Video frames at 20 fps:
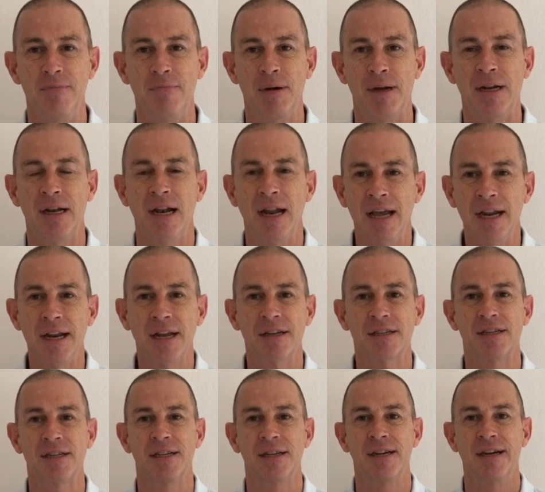But let
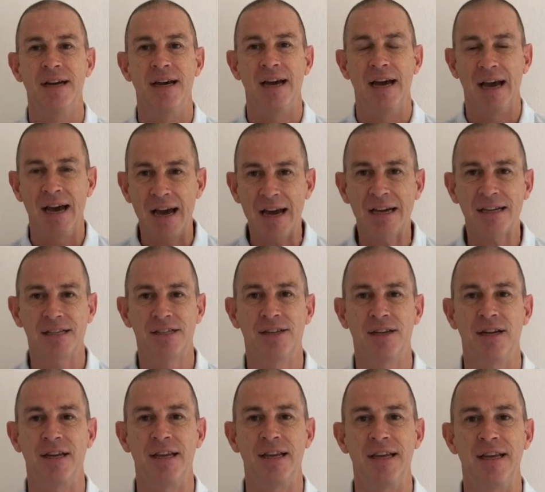us
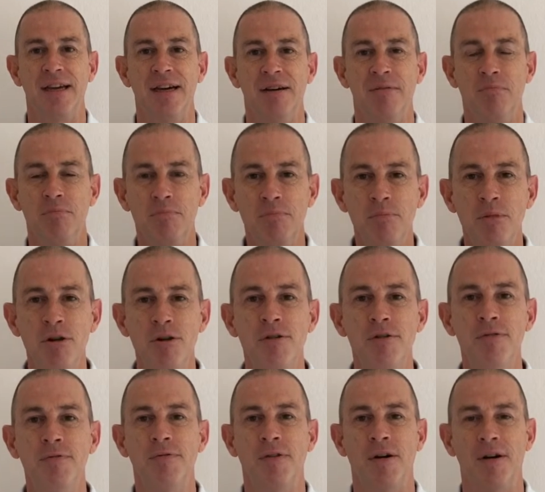actually
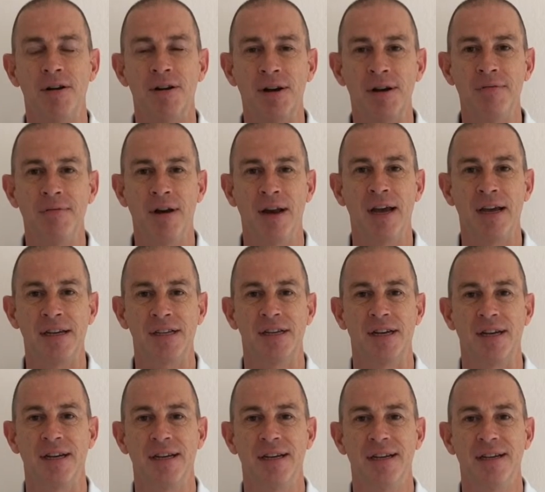move on
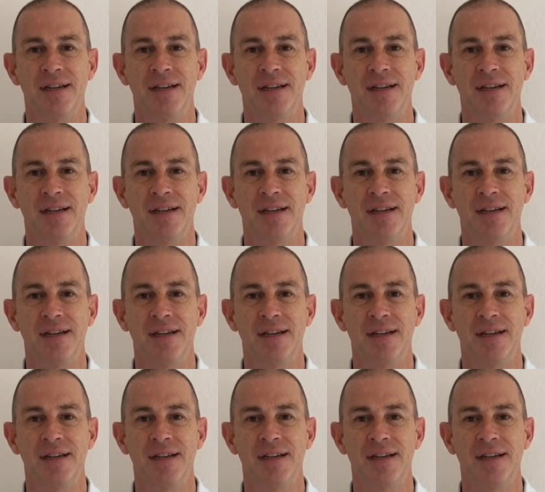revelation.